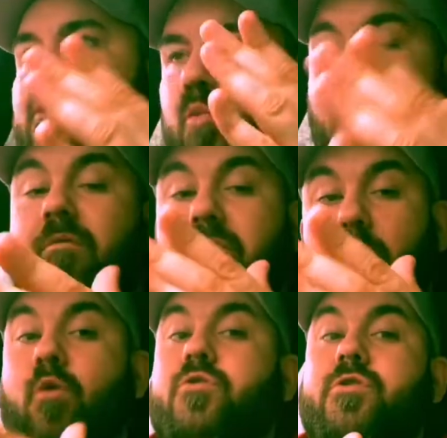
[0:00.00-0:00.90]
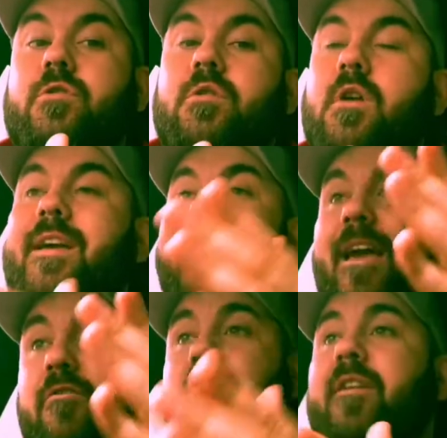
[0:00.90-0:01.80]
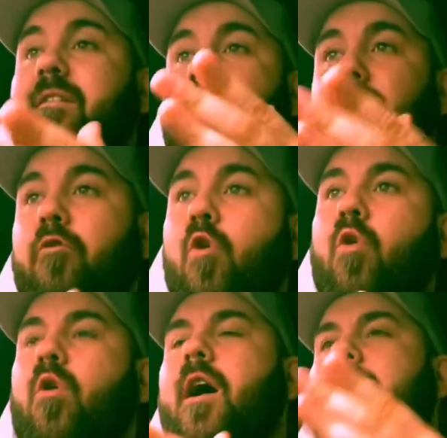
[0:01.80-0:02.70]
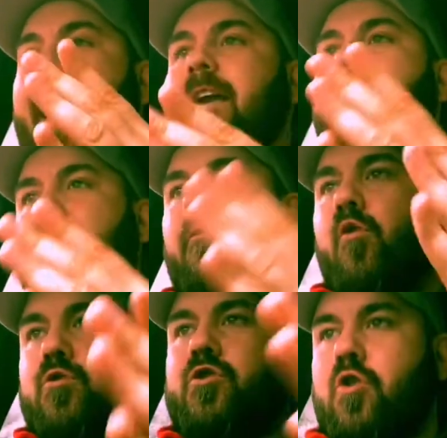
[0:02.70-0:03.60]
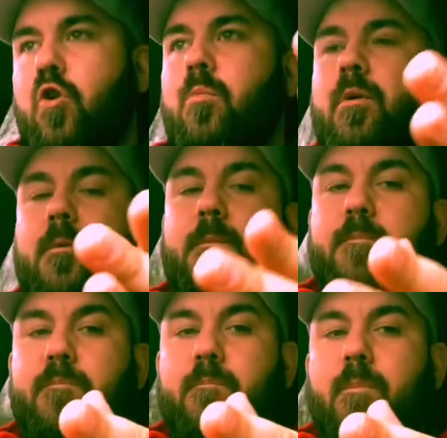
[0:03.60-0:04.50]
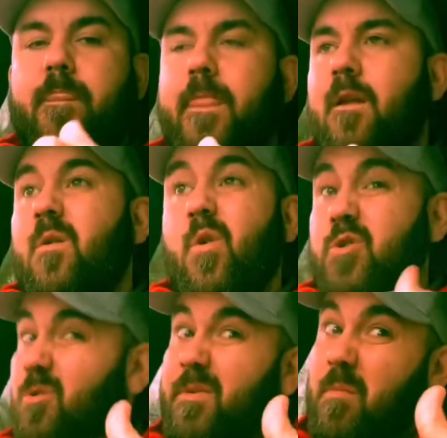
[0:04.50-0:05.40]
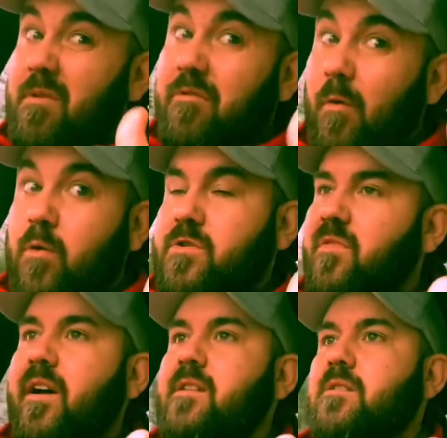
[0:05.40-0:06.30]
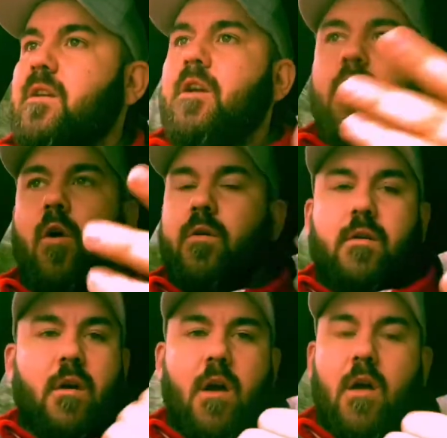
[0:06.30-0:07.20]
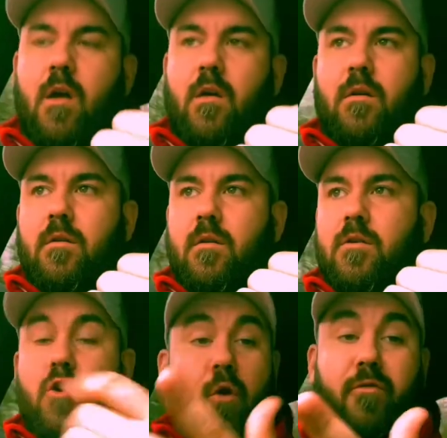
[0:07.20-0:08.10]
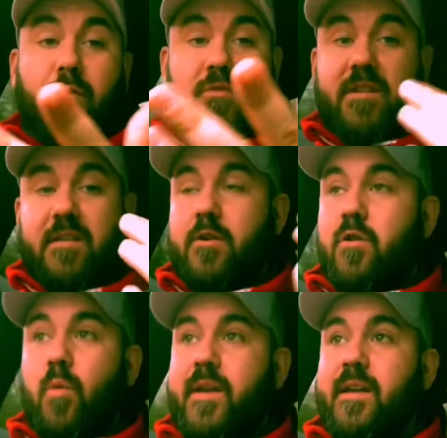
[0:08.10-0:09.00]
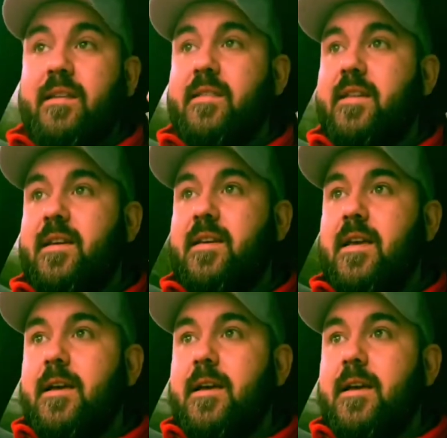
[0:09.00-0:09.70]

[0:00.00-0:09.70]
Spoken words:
you want forged. Get fitted for a forged club or something with a forged face, like Golf Nuts did the other week. He did the